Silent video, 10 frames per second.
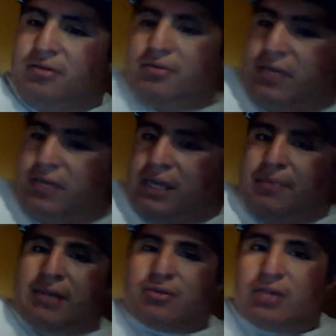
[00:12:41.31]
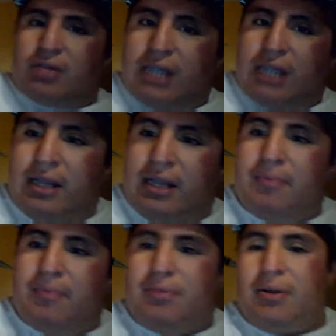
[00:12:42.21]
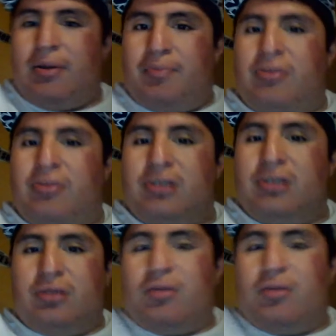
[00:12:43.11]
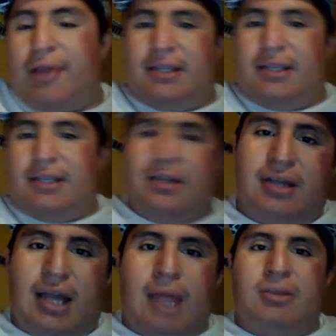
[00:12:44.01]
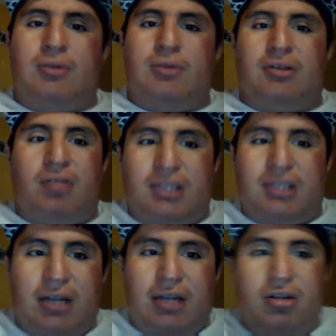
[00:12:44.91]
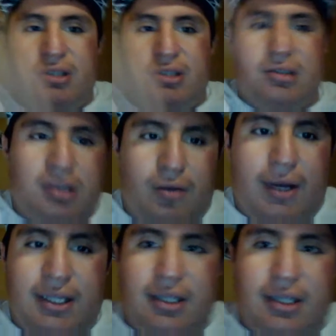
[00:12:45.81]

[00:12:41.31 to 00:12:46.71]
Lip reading: NBA is going to go down. And the Bulls are doing great. MJ's winning all his titles, right?